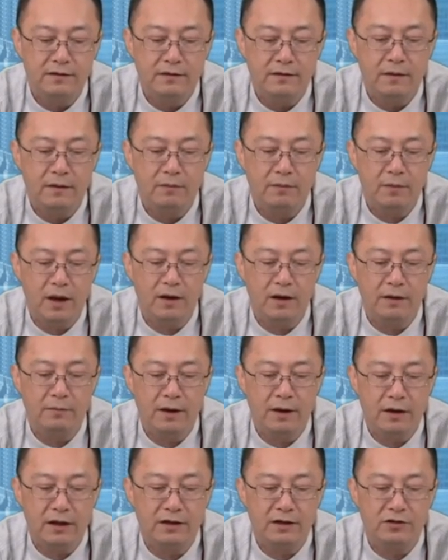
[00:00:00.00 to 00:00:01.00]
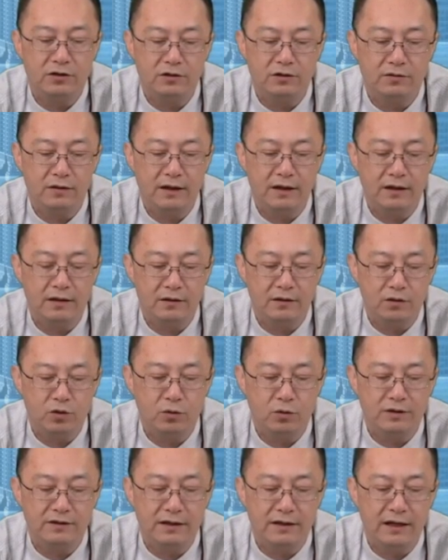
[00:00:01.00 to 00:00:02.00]
the Polymarket survey,
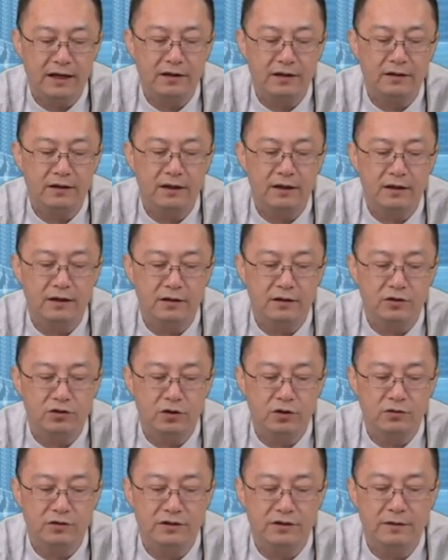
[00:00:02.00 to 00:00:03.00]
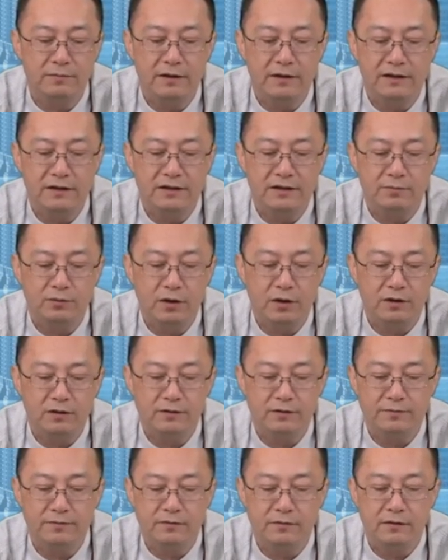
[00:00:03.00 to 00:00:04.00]
coincidentally, shows something
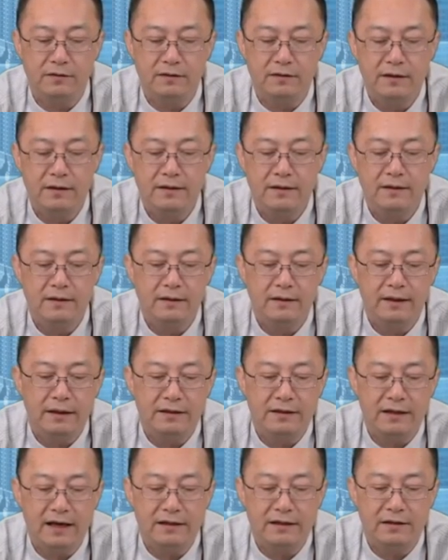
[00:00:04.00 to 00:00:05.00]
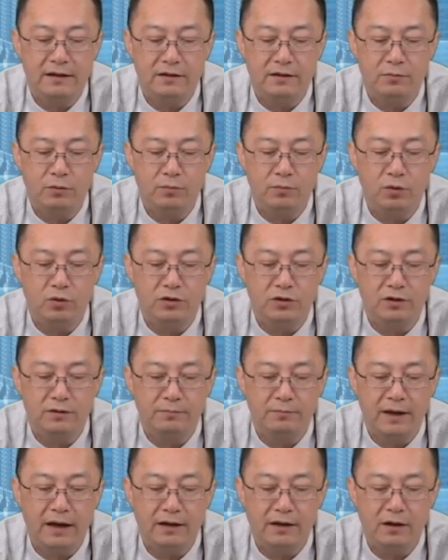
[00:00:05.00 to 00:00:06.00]
similar. It says that the
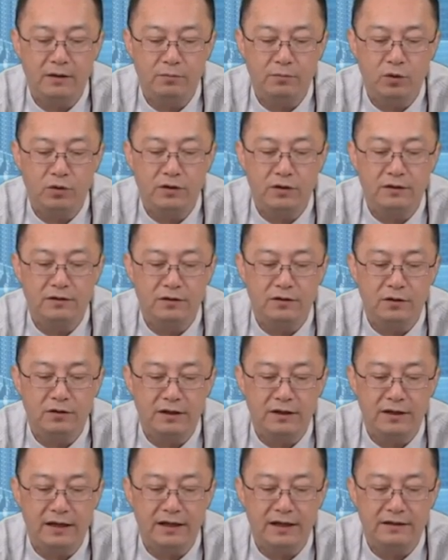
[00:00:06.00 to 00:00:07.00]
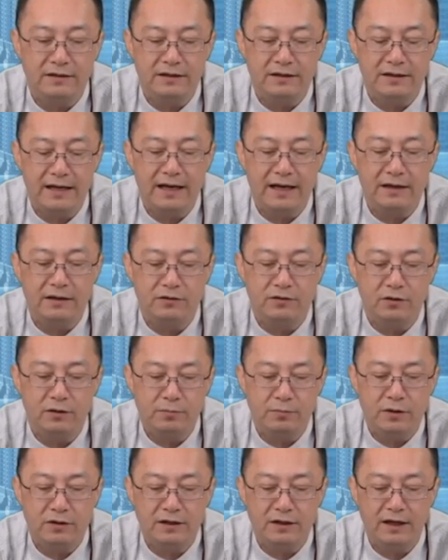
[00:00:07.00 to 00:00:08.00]
proportion betting on more than 30 days is
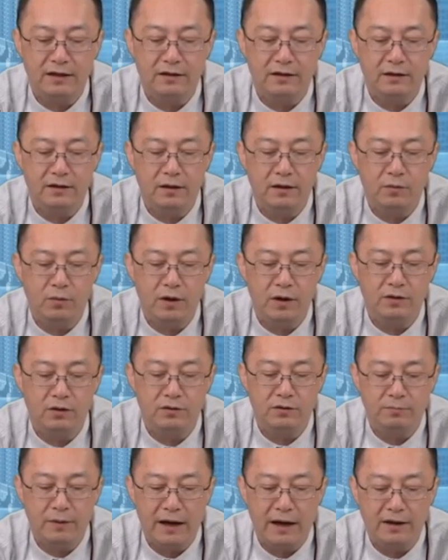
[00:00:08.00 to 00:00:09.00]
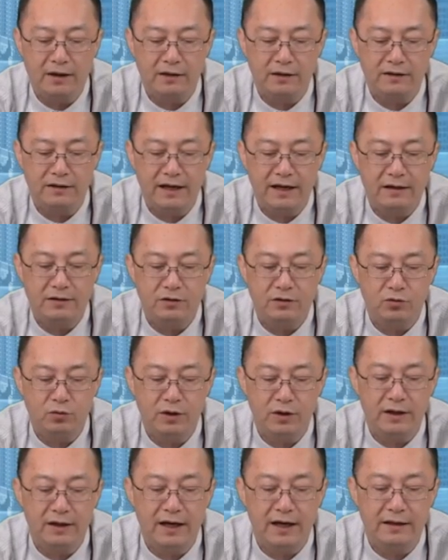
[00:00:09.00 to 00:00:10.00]
83%, while those betting on 10 to
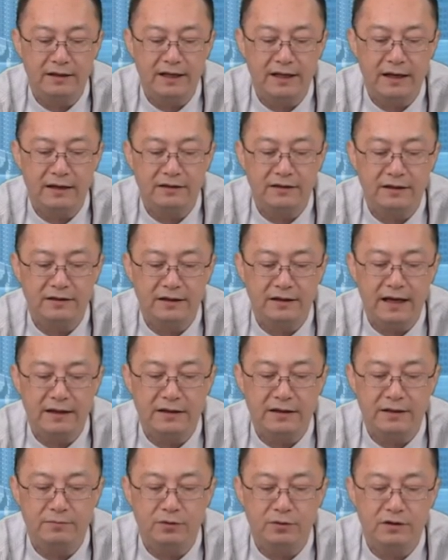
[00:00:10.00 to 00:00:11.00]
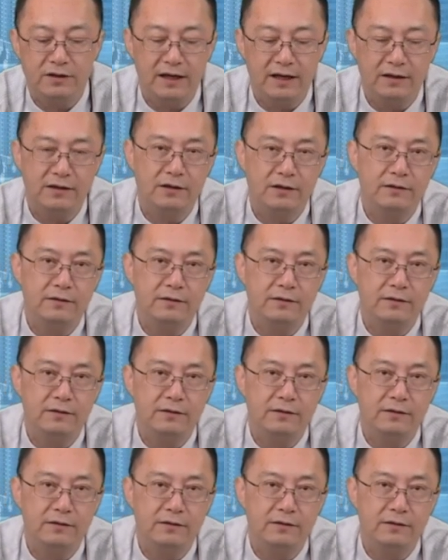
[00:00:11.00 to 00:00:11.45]
29 days is 19%.